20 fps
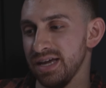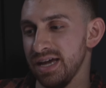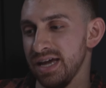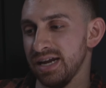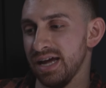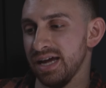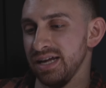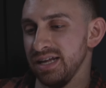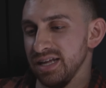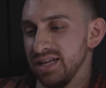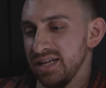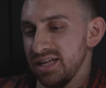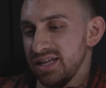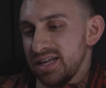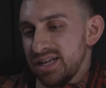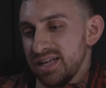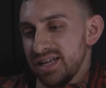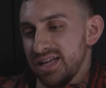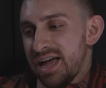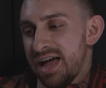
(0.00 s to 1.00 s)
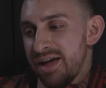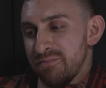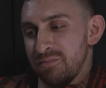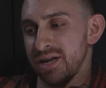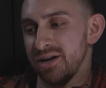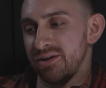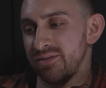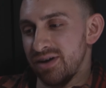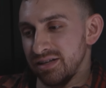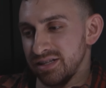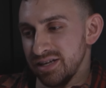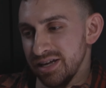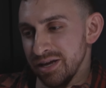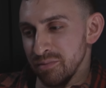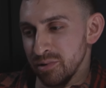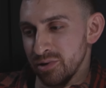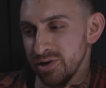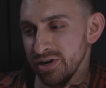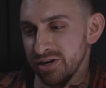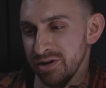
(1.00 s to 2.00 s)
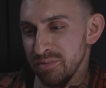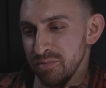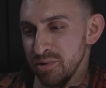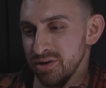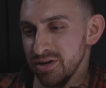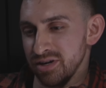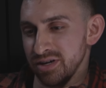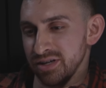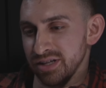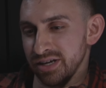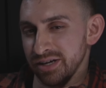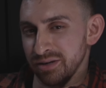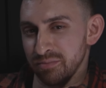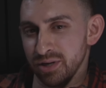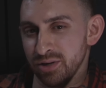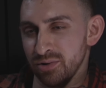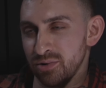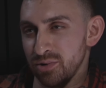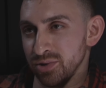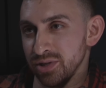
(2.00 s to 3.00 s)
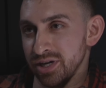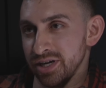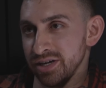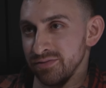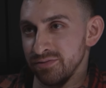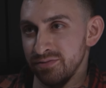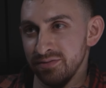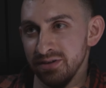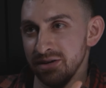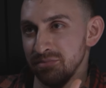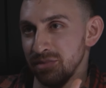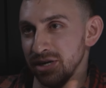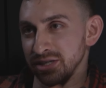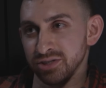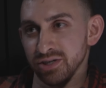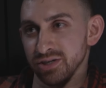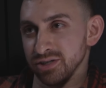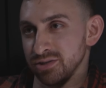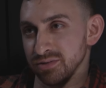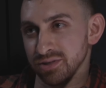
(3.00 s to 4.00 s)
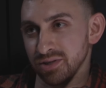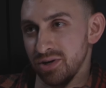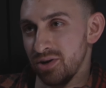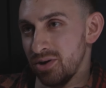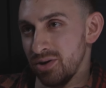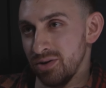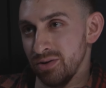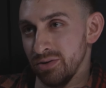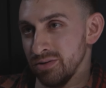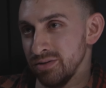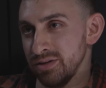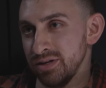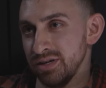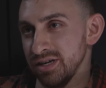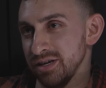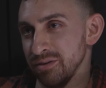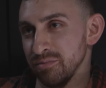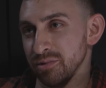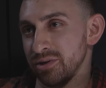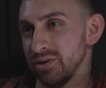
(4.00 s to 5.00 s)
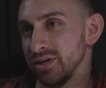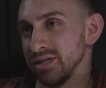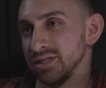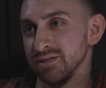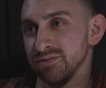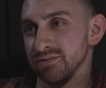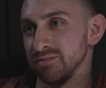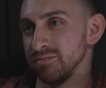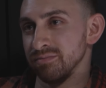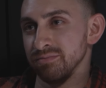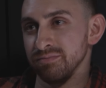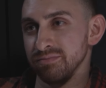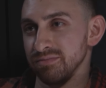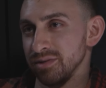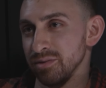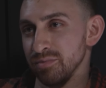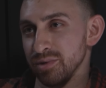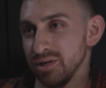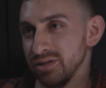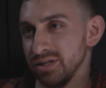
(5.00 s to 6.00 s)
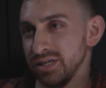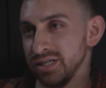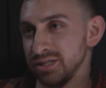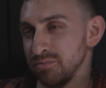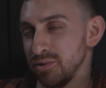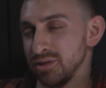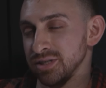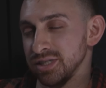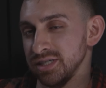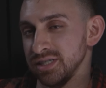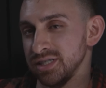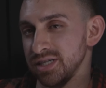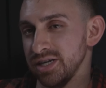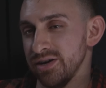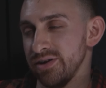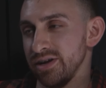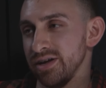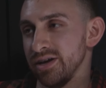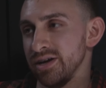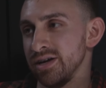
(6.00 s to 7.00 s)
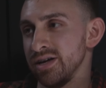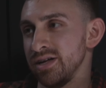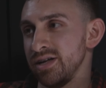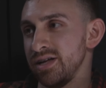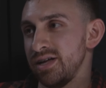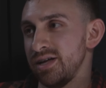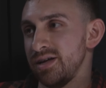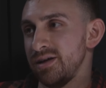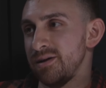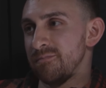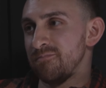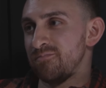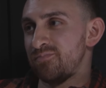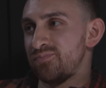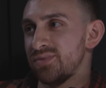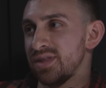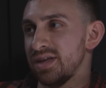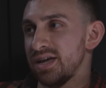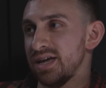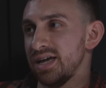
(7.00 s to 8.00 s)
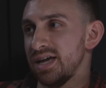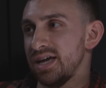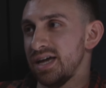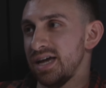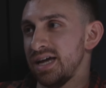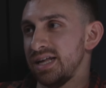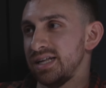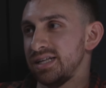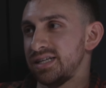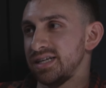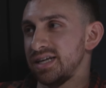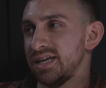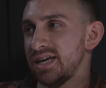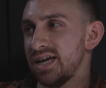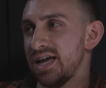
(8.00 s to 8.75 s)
And I've been around the immigrant community like my whole life. My church was all immigrants from the Middle East, mostly Syria. And